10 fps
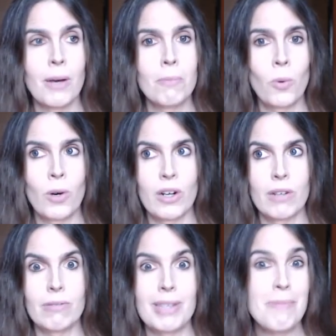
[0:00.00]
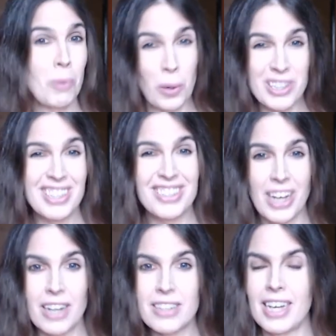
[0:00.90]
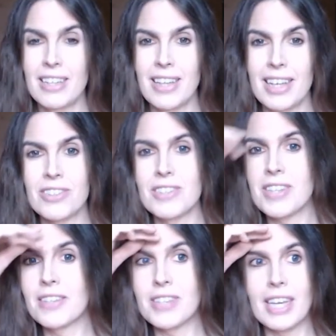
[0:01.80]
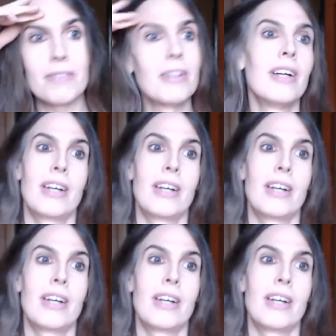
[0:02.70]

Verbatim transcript: more important content, like discussing,